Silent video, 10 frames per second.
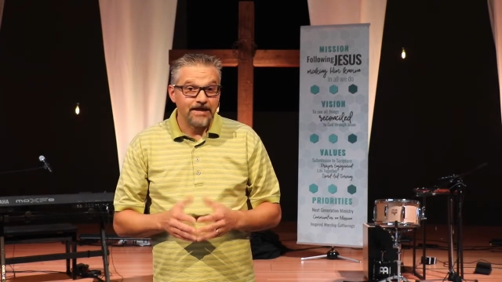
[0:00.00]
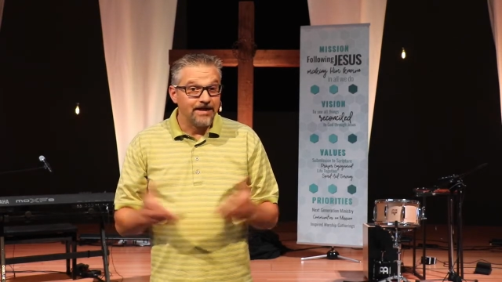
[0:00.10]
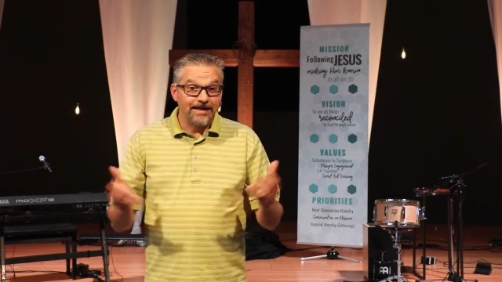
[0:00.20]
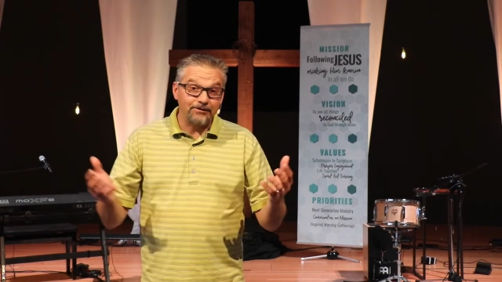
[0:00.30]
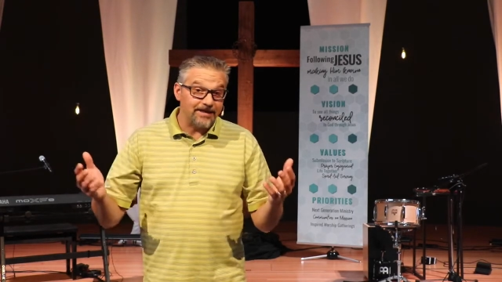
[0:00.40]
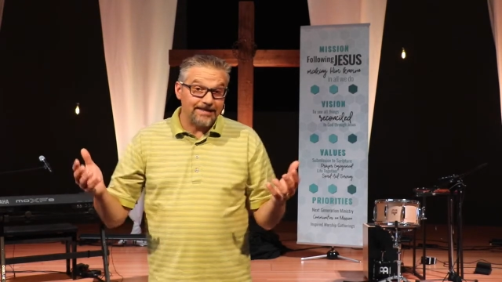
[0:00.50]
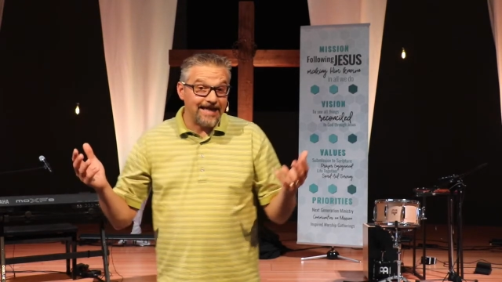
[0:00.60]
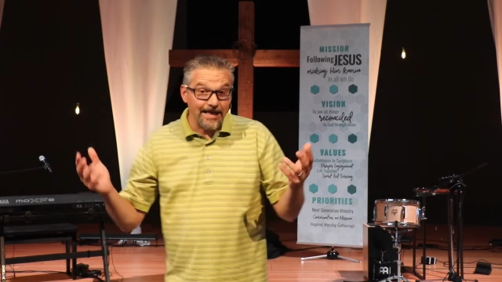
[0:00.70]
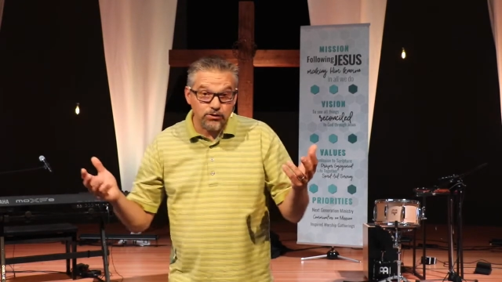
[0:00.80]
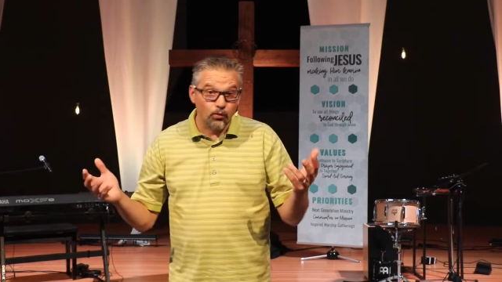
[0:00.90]
Now, it, it,
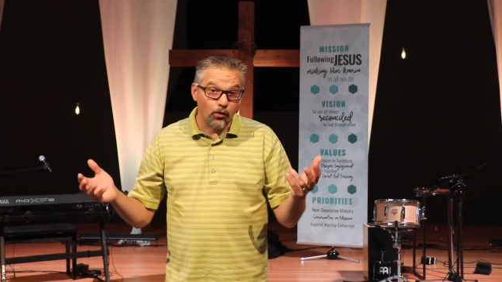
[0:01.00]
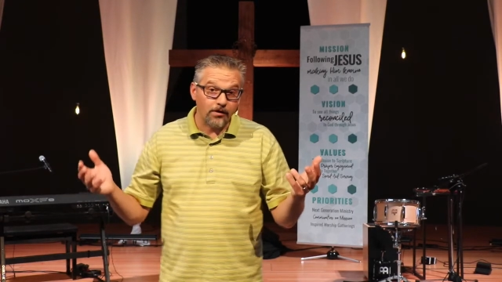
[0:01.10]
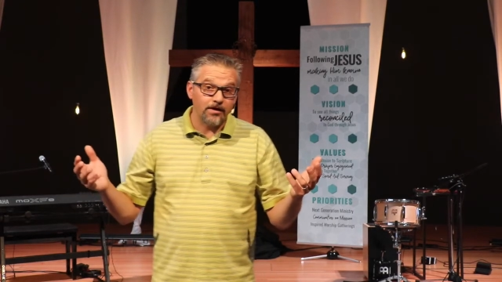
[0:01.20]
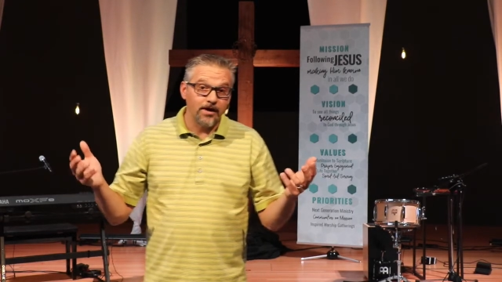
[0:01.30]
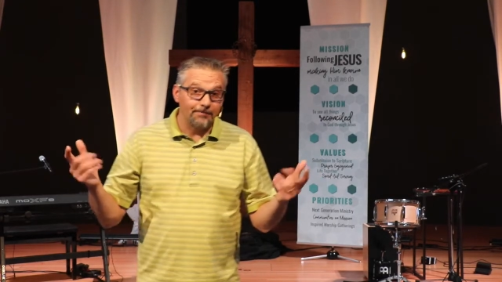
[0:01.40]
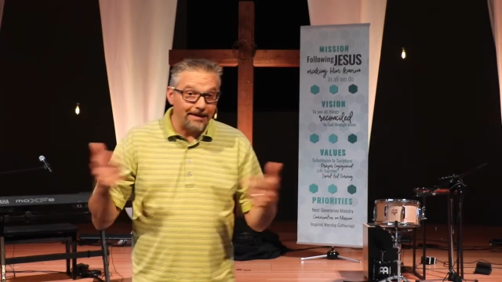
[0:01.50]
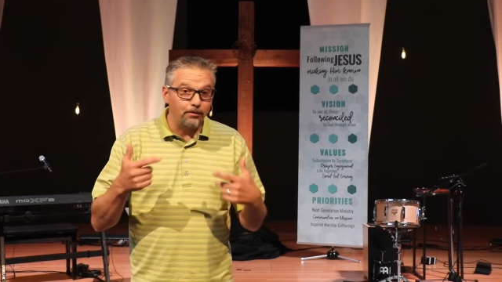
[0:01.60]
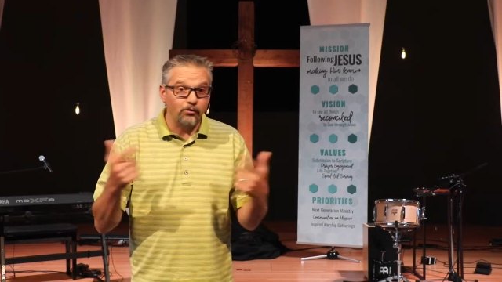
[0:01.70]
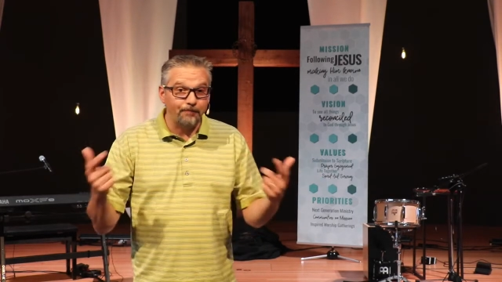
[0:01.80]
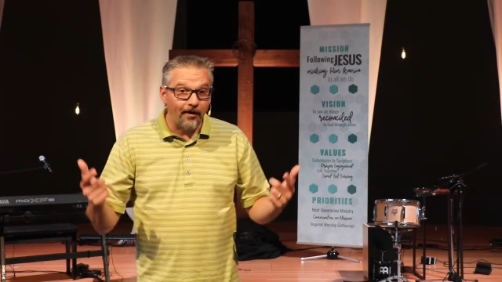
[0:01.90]
takes work by
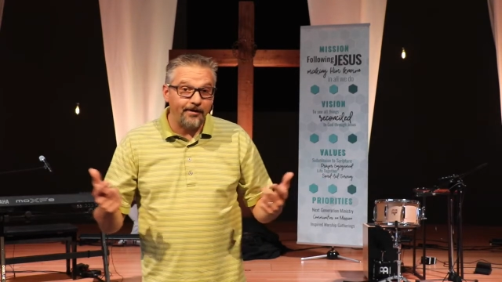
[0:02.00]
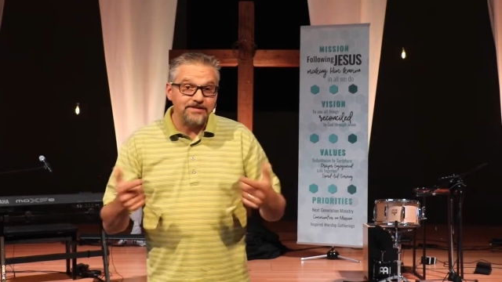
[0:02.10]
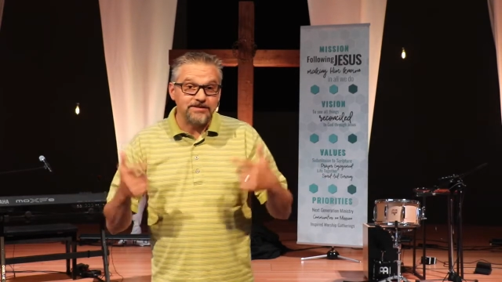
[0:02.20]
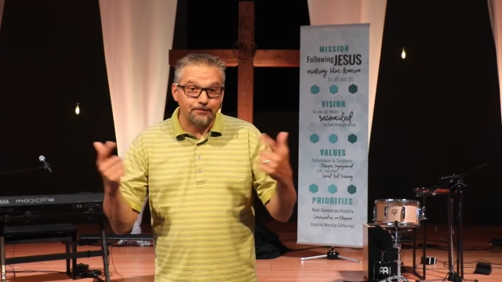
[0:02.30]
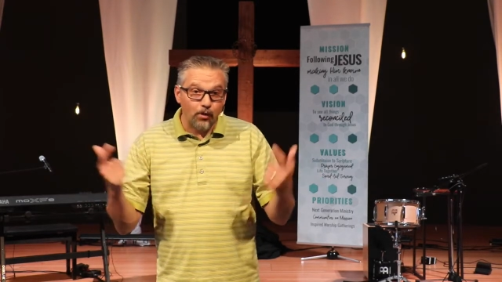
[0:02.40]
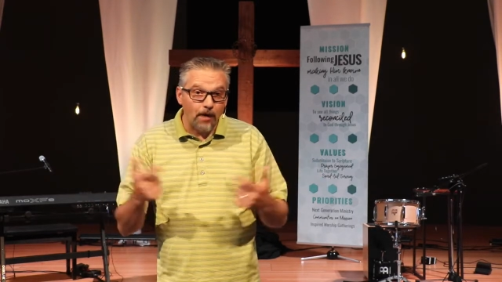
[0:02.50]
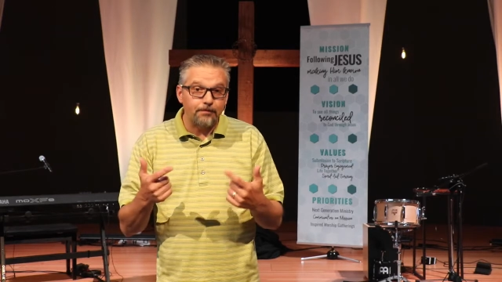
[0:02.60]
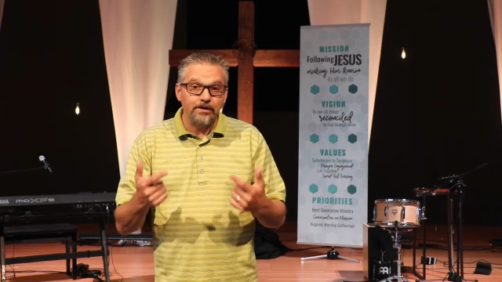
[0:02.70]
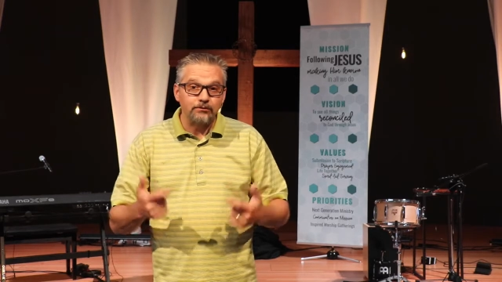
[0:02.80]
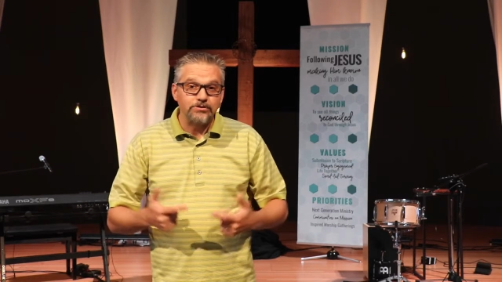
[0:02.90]
both parties to
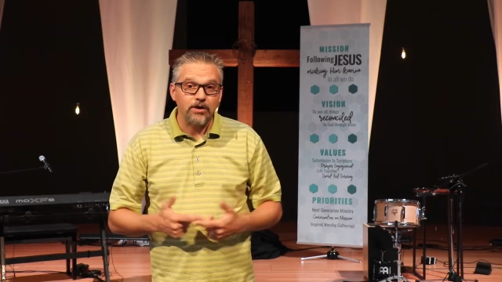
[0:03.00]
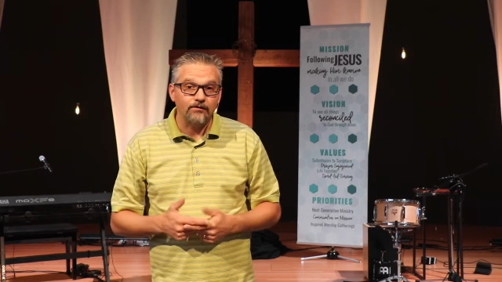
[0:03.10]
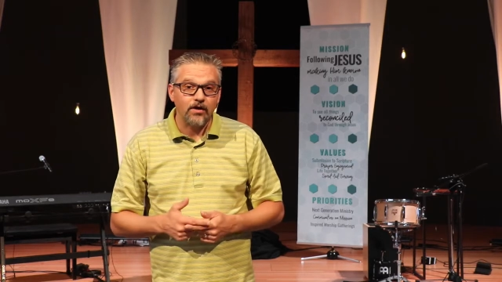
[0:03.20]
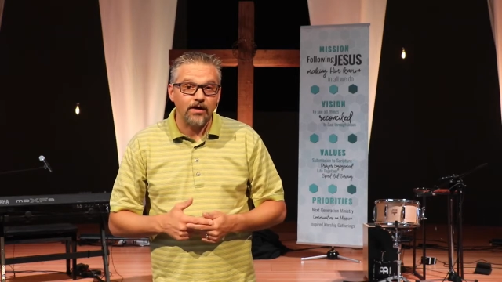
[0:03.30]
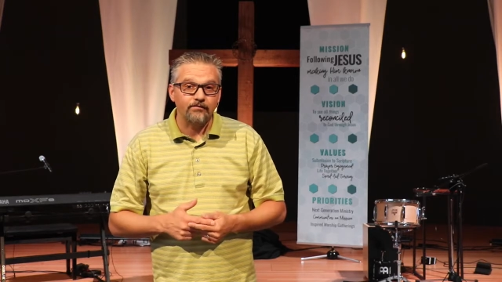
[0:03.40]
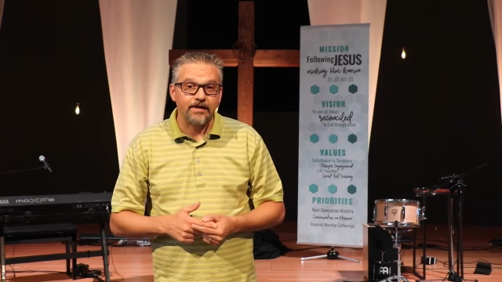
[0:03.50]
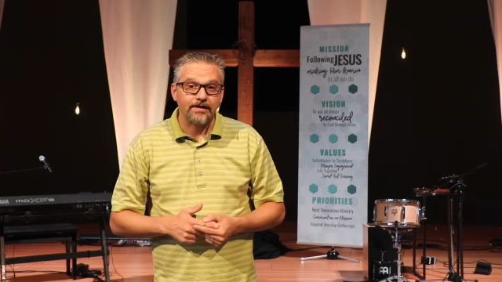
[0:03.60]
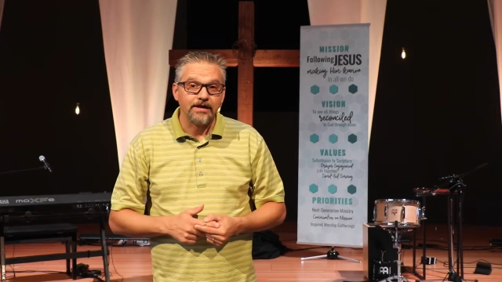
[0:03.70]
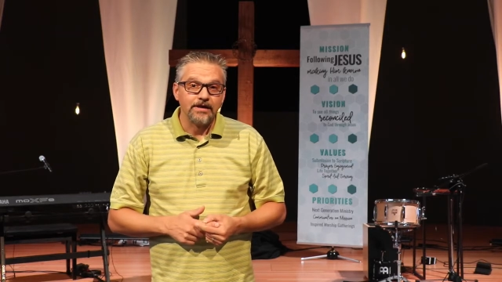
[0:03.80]
properly resolve conflict.